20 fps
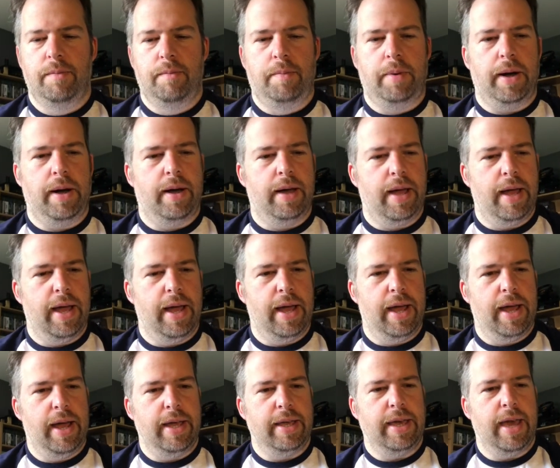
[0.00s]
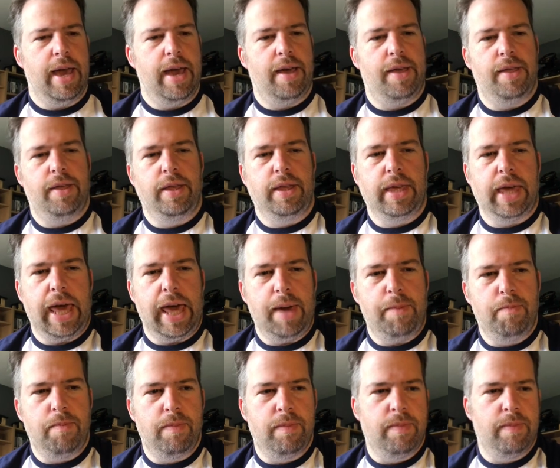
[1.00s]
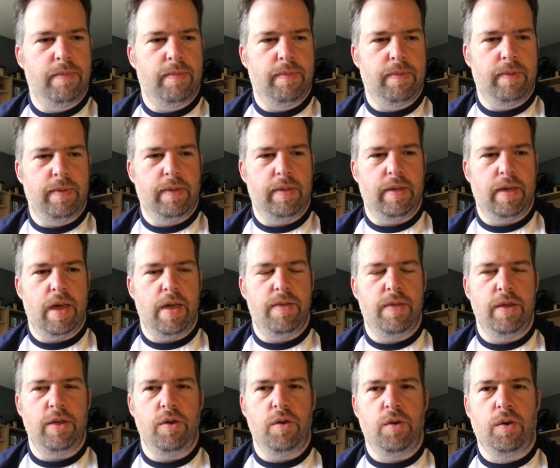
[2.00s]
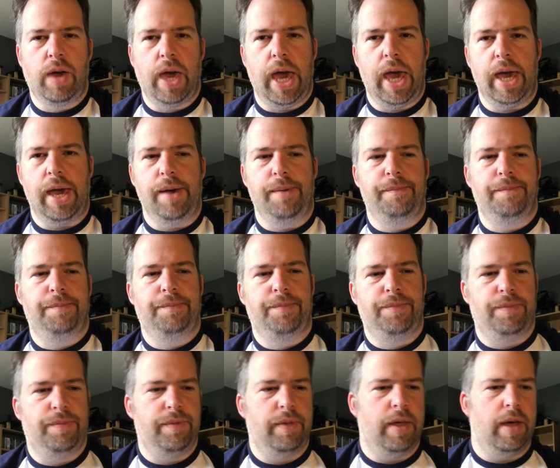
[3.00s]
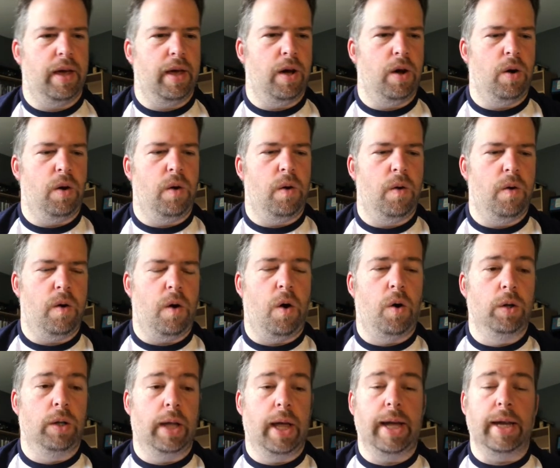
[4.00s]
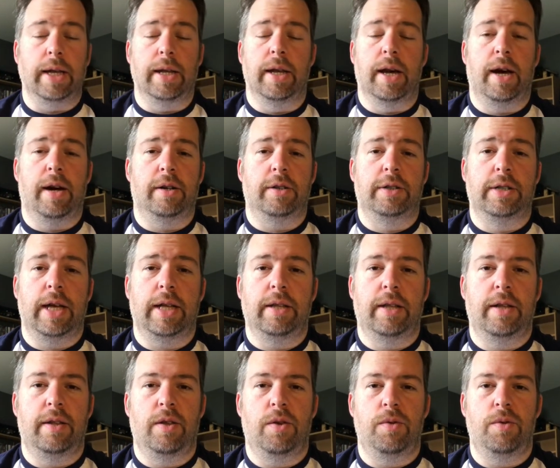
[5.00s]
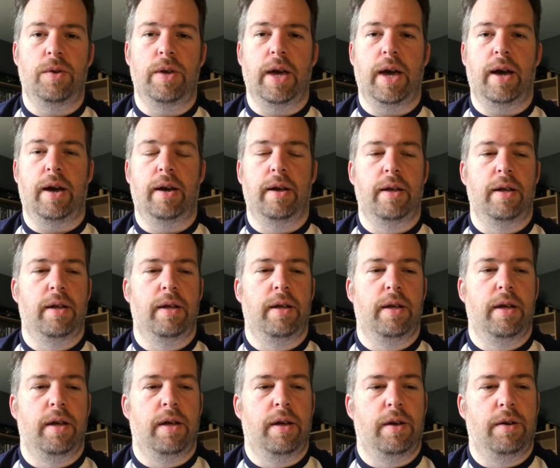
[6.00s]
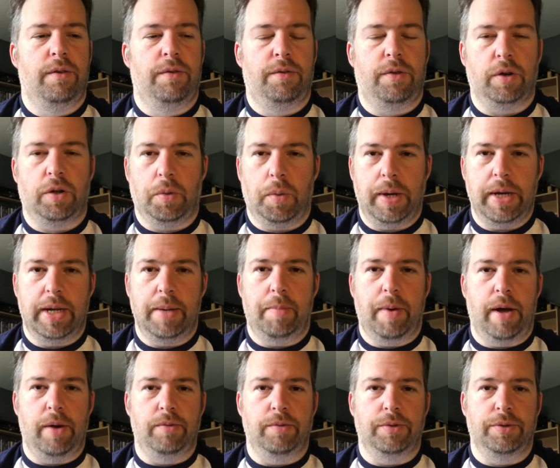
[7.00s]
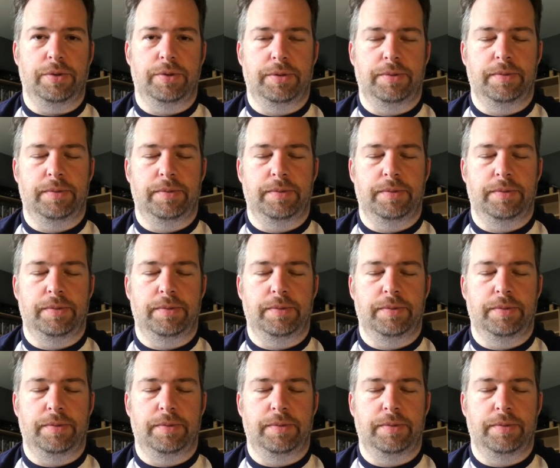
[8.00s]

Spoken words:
But yeah, Game in the UK online are selling the Ouya for £20.